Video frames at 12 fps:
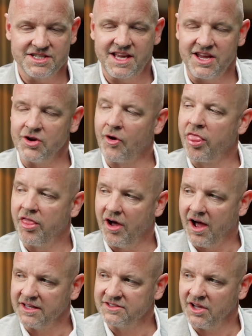get your
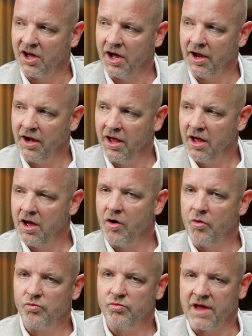thoughts on
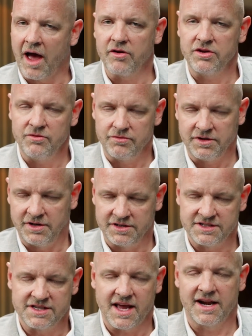how you
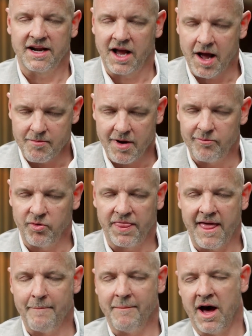decided to come up with
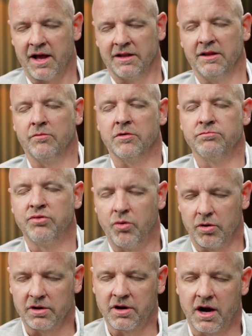that model, a
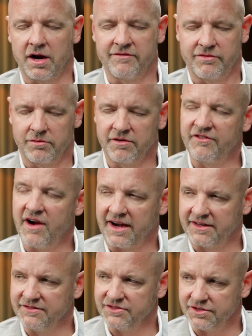report card for
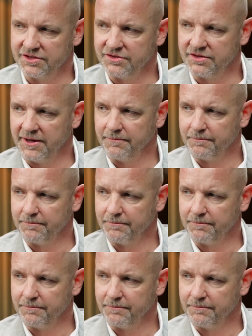refractive surgery.